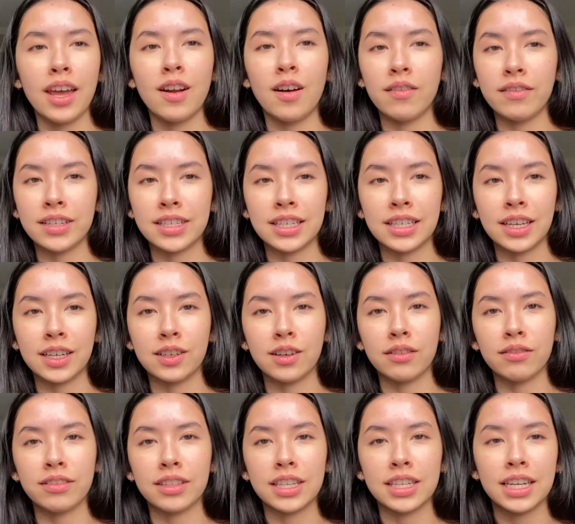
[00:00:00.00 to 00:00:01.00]
and obviously like
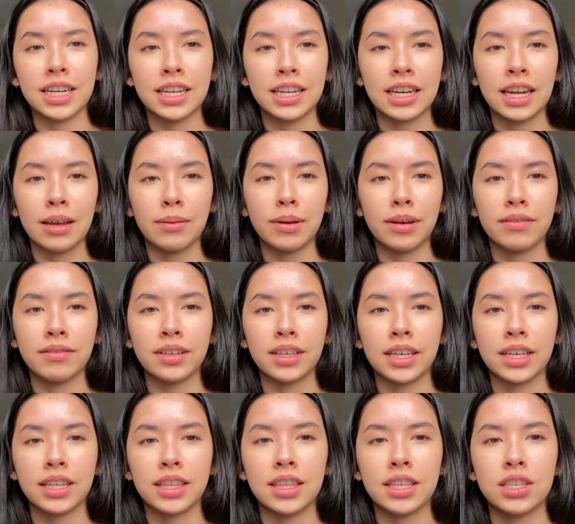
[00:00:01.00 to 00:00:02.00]
not for the day-to-day, but I feel
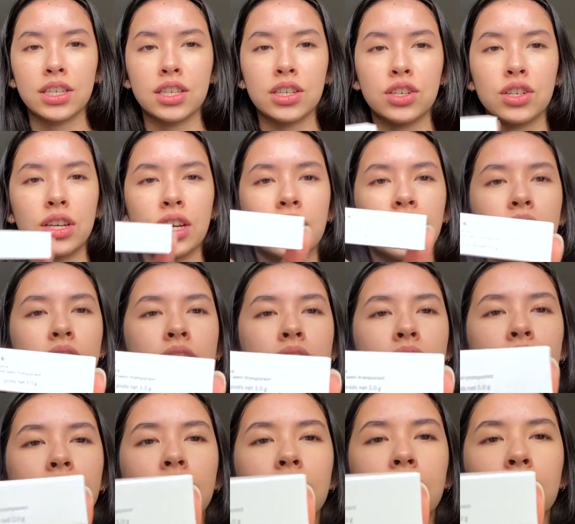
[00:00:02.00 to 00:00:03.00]
like this shade is